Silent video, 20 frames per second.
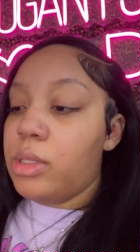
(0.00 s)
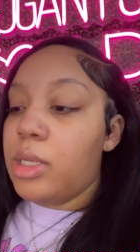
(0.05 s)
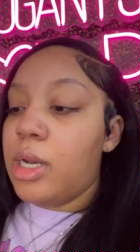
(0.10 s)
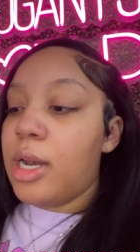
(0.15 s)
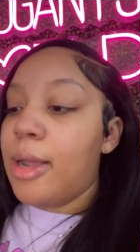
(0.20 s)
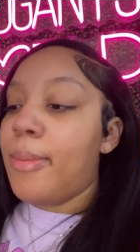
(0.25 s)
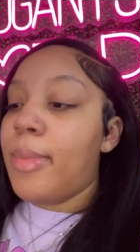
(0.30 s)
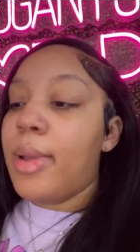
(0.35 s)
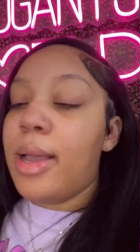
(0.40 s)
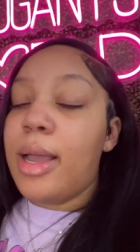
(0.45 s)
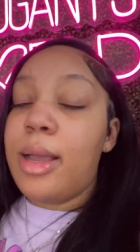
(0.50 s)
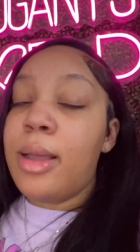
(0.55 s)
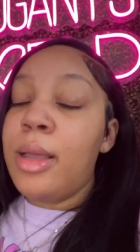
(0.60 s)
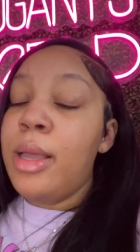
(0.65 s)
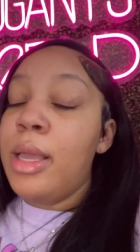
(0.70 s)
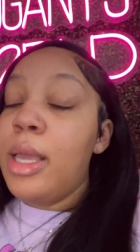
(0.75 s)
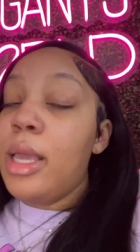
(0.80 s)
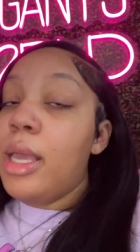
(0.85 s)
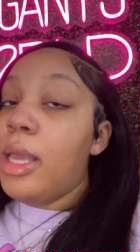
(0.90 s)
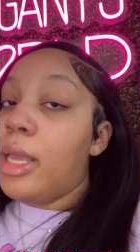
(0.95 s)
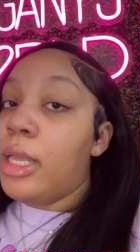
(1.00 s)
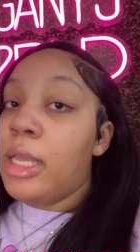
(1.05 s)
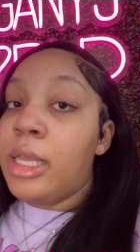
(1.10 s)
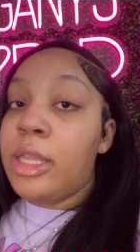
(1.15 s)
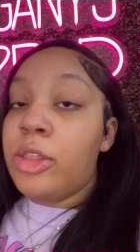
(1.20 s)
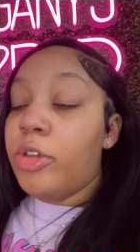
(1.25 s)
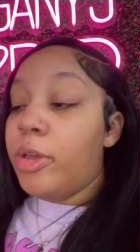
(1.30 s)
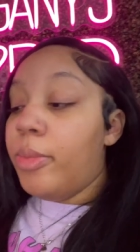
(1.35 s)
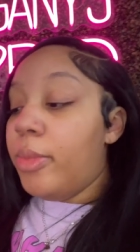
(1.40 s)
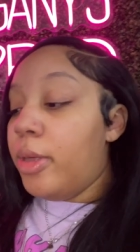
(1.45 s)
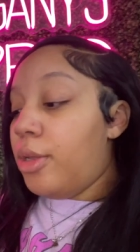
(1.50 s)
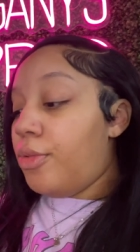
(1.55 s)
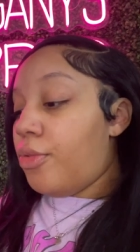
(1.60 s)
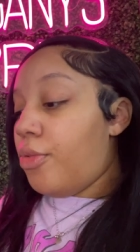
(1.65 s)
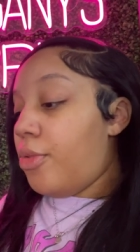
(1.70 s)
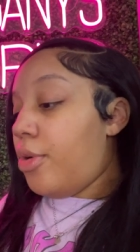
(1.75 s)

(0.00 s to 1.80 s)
and I'm not, and three meals for